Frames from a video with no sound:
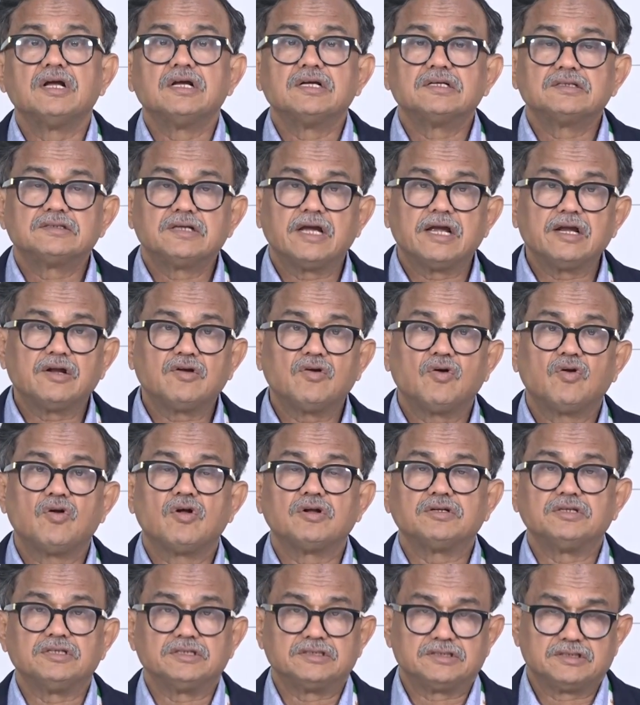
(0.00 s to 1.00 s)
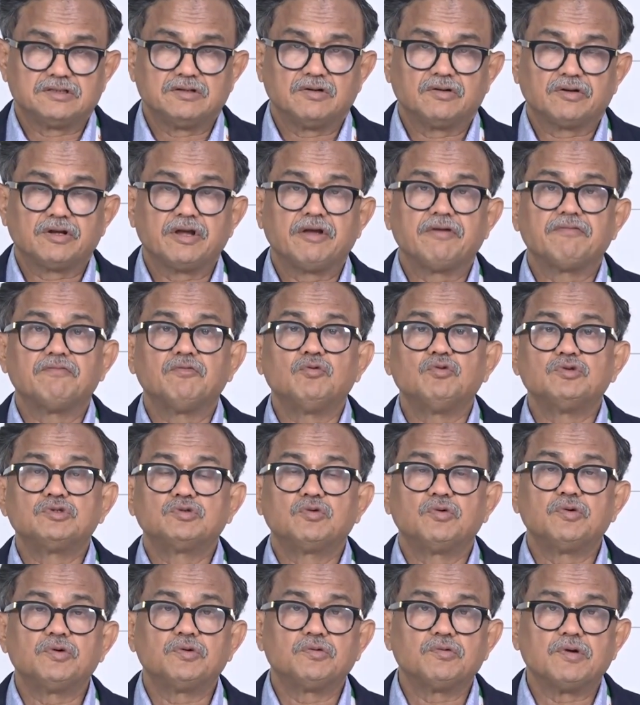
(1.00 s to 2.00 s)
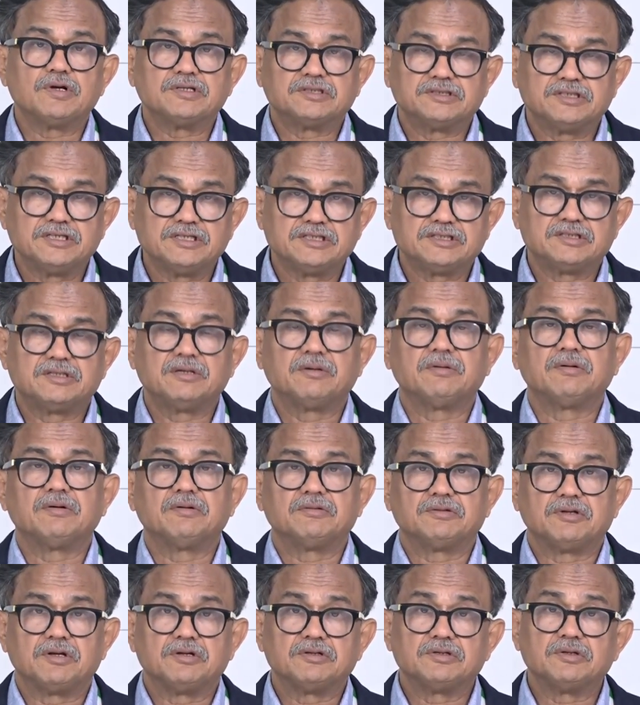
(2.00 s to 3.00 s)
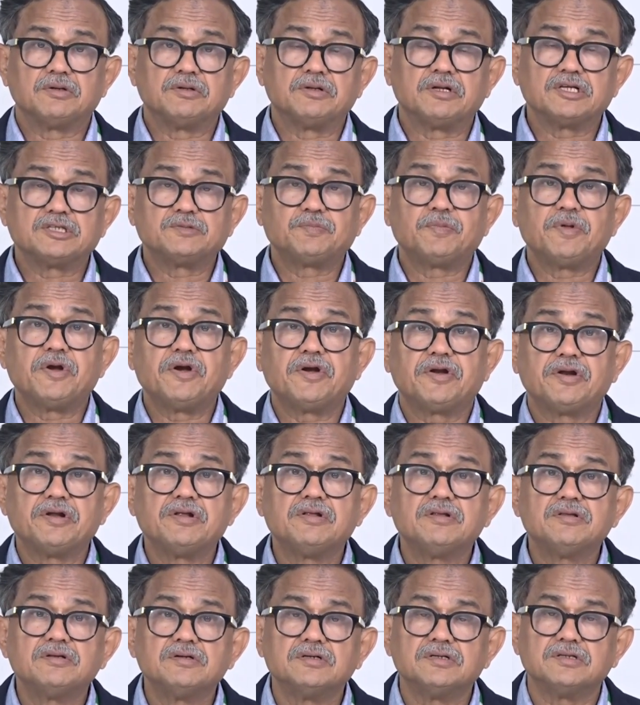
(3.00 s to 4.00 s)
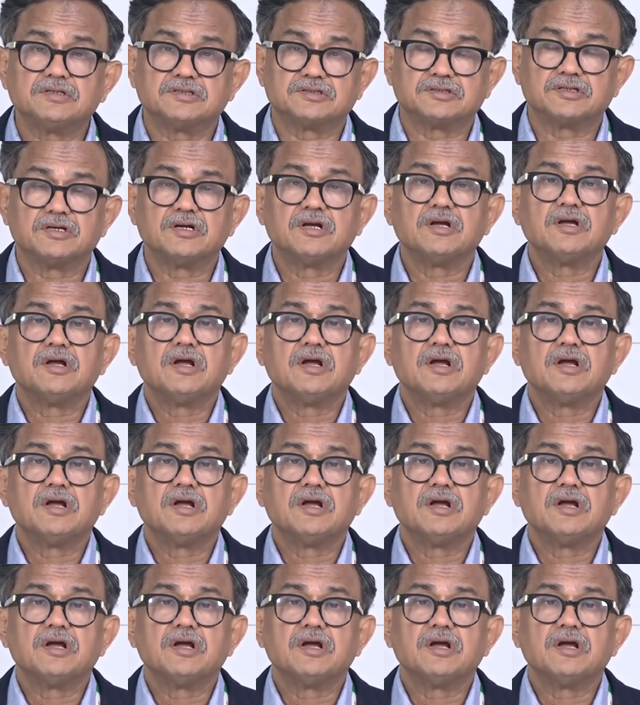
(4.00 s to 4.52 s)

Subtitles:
Psychologist, okay, who is going to assist the respiratory nurse,